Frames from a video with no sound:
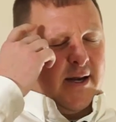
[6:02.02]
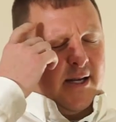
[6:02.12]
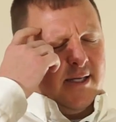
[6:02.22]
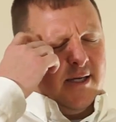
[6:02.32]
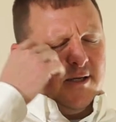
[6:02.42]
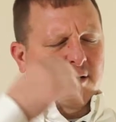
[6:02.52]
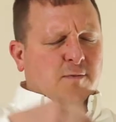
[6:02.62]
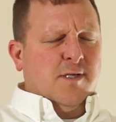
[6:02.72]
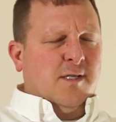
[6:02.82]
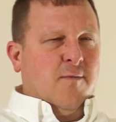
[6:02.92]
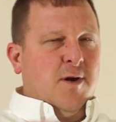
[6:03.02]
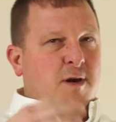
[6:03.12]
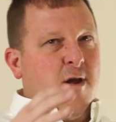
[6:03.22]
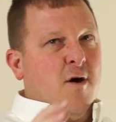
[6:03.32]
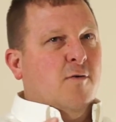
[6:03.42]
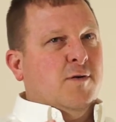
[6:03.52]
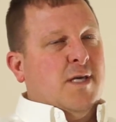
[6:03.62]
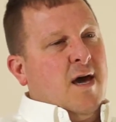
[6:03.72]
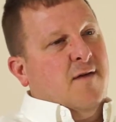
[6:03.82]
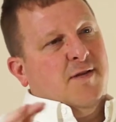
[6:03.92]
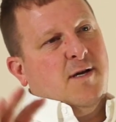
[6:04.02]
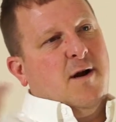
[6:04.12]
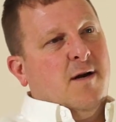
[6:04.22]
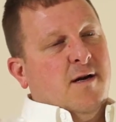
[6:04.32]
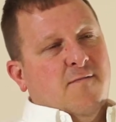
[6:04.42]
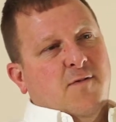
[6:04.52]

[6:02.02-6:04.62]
it's easier when someone knows kind of a target